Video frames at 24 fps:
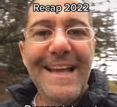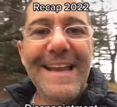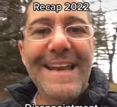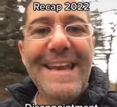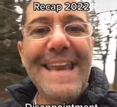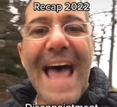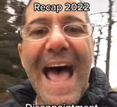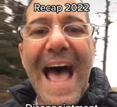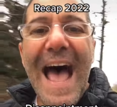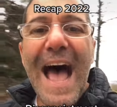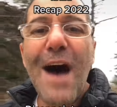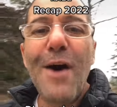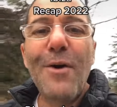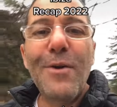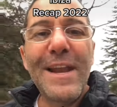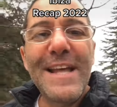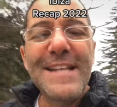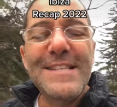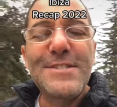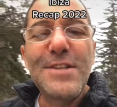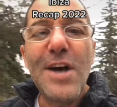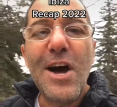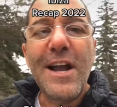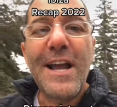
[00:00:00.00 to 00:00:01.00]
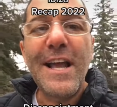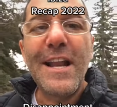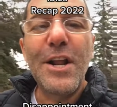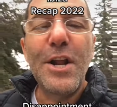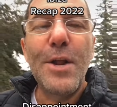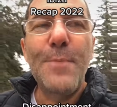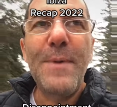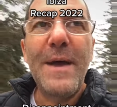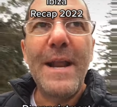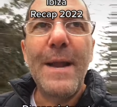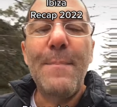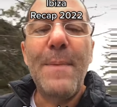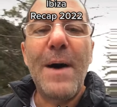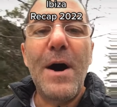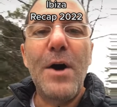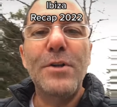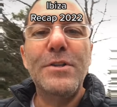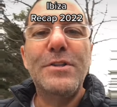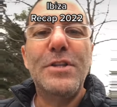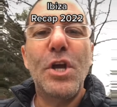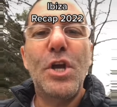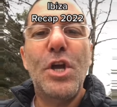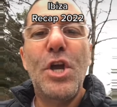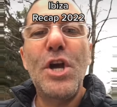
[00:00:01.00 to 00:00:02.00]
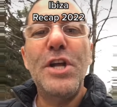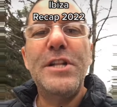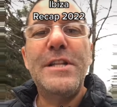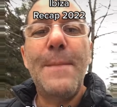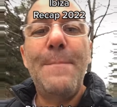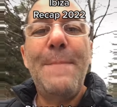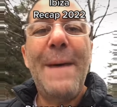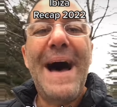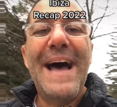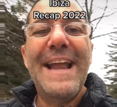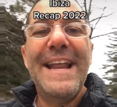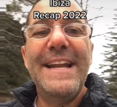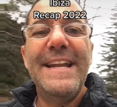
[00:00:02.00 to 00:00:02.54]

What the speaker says: Now, let's talk a little bit about the good, the bad,